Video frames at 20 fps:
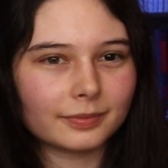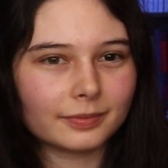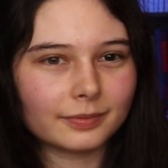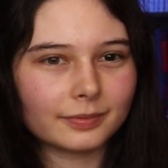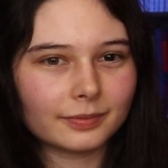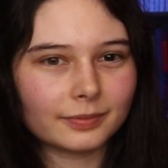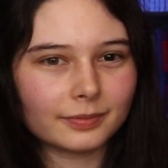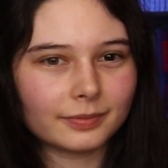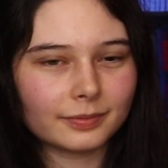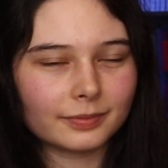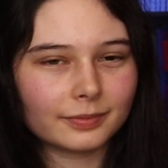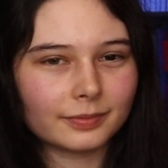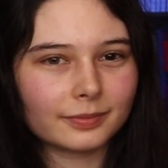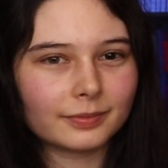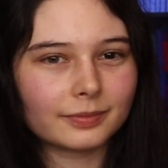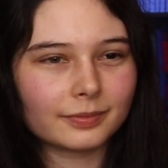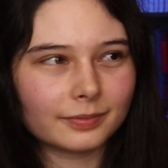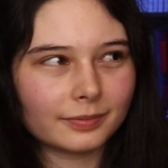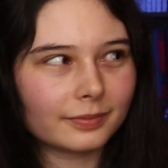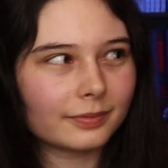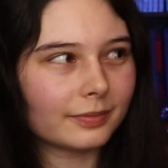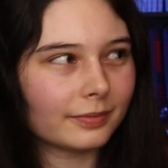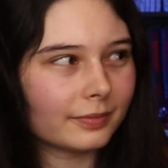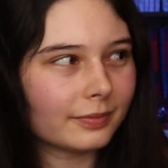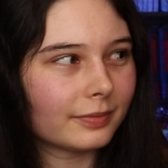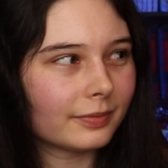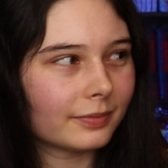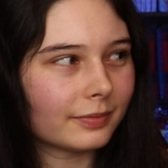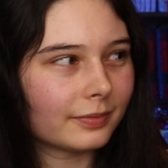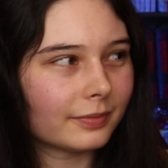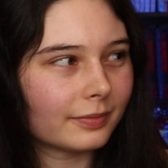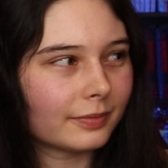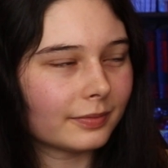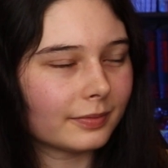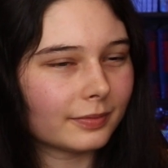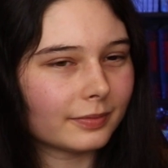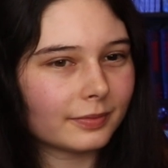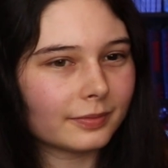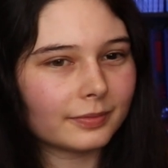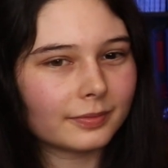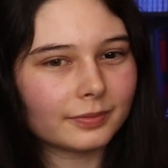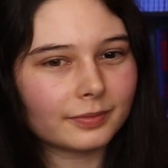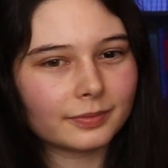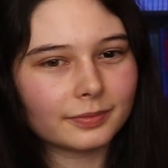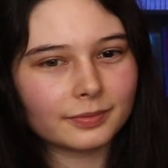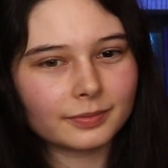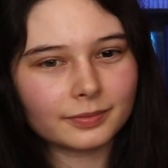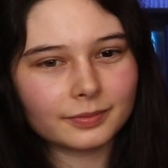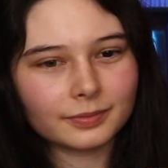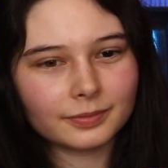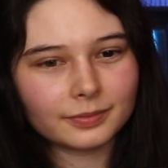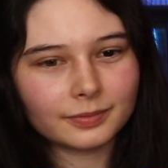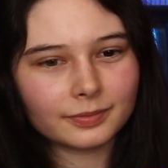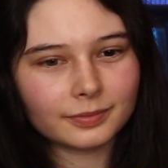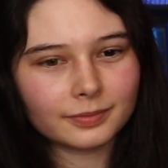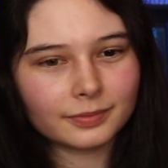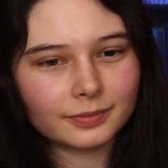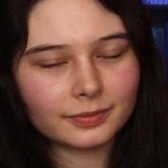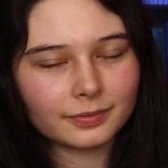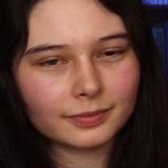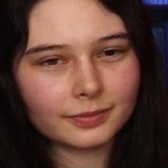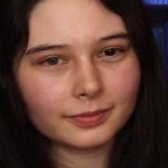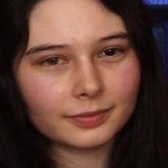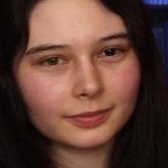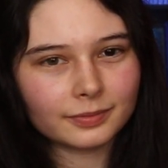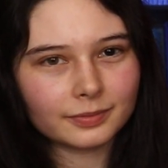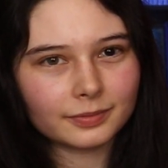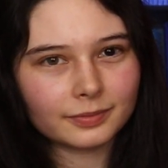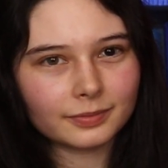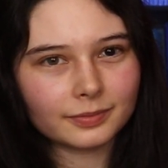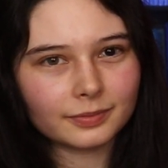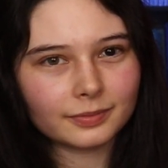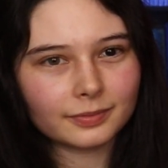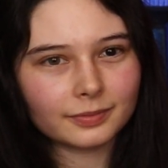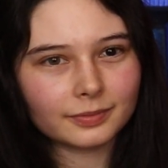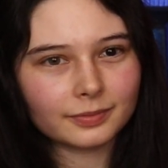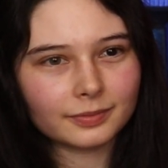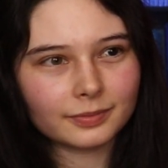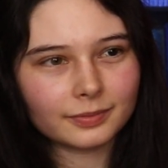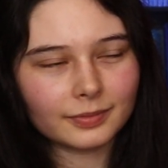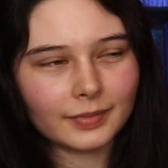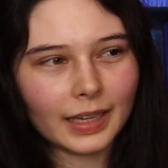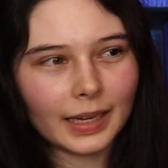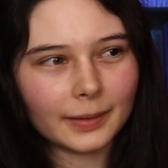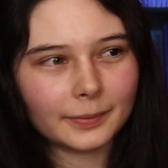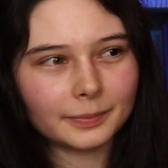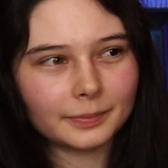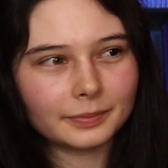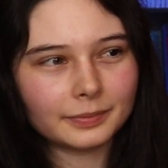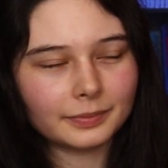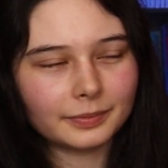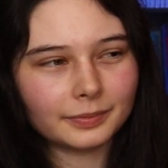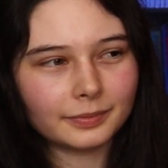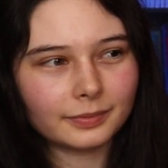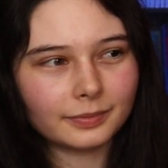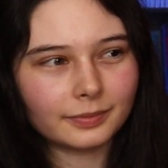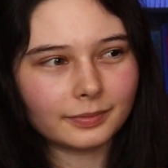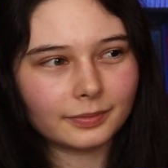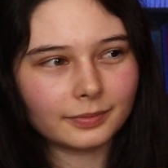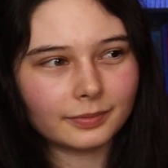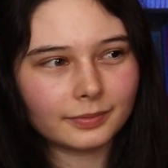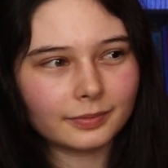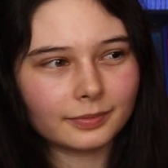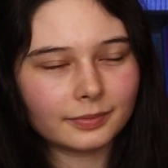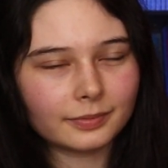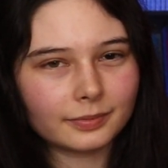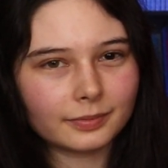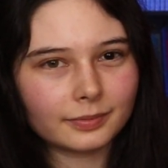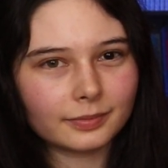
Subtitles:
The person shown says nothing.